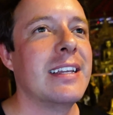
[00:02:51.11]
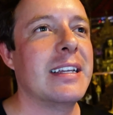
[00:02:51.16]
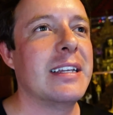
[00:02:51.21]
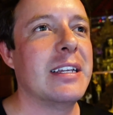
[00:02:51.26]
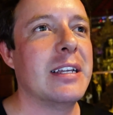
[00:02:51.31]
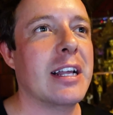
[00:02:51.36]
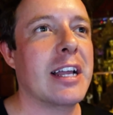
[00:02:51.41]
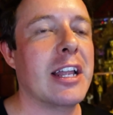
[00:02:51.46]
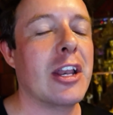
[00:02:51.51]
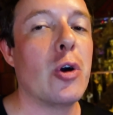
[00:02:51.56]

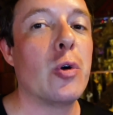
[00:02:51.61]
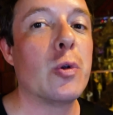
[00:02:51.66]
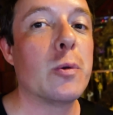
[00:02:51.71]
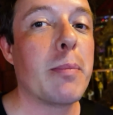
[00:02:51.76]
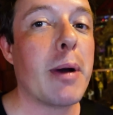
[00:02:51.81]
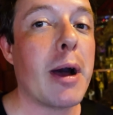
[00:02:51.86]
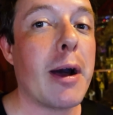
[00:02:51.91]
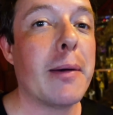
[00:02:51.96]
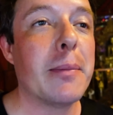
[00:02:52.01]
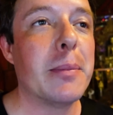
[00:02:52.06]
like an old
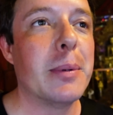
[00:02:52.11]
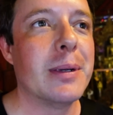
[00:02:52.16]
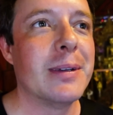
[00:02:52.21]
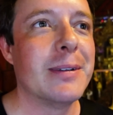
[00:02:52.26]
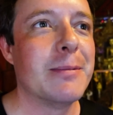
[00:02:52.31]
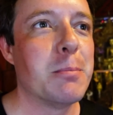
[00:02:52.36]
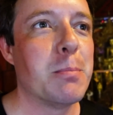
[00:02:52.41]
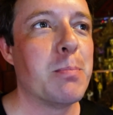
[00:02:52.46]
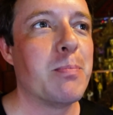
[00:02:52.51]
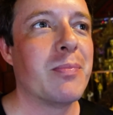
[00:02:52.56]
pub,
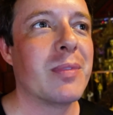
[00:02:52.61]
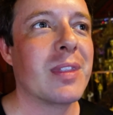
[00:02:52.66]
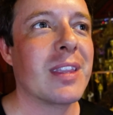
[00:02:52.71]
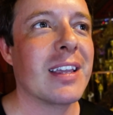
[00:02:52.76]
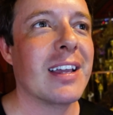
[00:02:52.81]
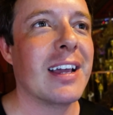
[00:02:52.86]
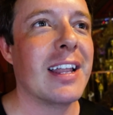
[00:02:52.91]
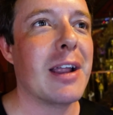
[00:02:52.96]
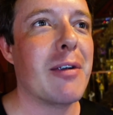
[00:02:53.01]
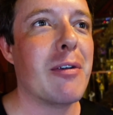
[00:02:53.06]

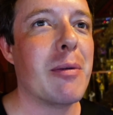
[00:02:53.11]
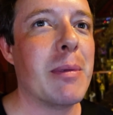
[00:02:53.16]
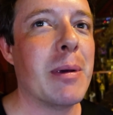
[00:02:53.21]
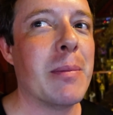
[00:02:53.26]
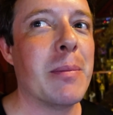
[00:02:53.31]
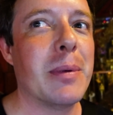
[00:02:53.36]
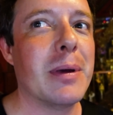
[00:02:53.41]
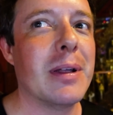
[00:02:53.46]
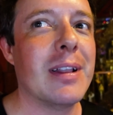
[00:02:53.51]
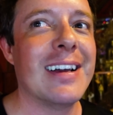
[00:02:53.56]
and I
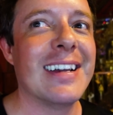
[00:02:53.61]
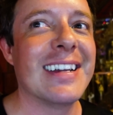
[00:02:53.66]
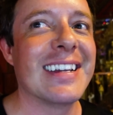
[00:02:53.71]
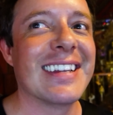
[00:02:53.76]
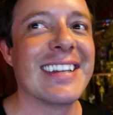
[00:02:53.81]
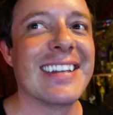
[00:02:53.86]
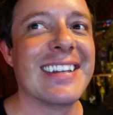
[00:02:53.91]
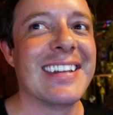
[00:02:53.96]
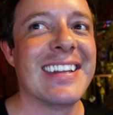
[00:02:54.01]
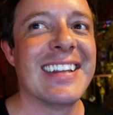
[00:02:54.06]
remember
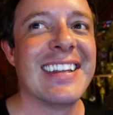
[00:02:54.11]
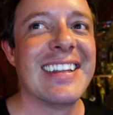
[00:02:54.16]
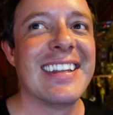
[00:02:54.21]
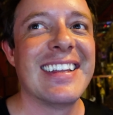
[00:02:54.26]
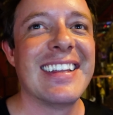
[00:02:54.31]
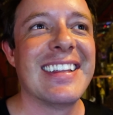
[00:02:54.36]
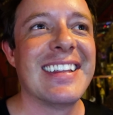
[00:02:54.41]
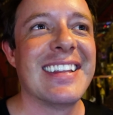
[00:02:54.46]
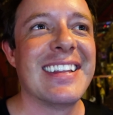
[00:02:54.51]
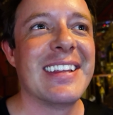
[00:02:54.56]
like
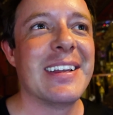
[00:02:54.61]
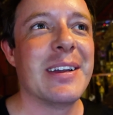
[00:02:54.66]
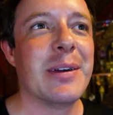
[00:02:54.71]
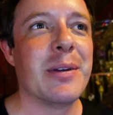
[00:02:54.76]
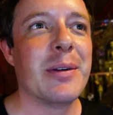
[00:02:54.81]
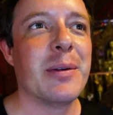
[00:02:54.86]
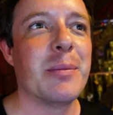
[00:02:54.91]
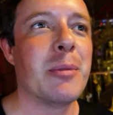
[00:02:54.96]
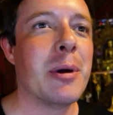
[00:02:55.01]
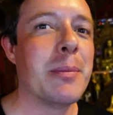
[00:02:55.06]

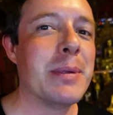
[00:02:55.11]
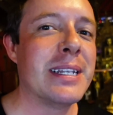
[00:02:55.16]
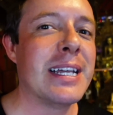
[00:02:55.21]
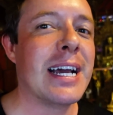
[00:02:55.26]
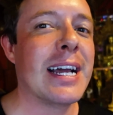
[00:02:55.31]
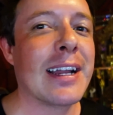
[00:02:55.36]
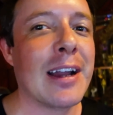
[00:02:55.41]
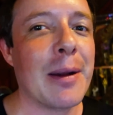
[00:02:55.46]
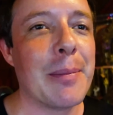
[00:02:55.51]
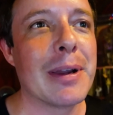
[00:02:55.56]
mum and
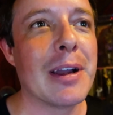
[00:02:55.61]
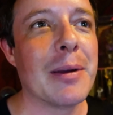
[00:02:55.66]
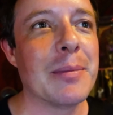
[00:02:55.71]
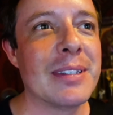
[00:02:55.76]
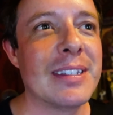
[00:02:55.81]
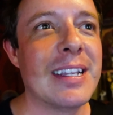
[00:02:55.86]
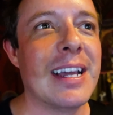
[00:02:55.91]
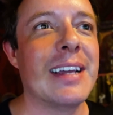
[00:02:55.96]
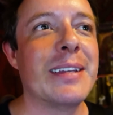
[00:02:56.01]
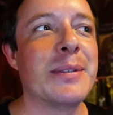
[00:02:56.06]
dad coming
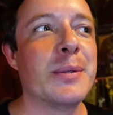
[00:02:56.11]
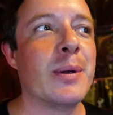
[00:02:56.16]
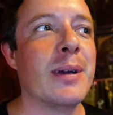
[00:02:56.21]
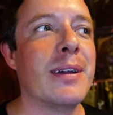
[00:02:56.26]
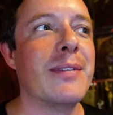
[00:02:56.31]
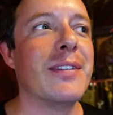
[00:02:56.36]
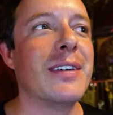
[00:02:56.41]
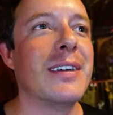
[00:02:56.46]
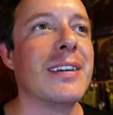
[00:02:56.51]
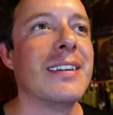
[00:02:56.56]
upstairs or
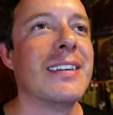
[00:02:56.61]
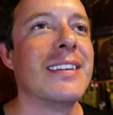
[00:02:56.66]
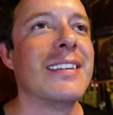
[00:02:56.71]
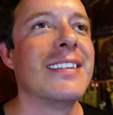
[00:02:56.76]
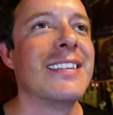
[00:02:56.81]
whatever.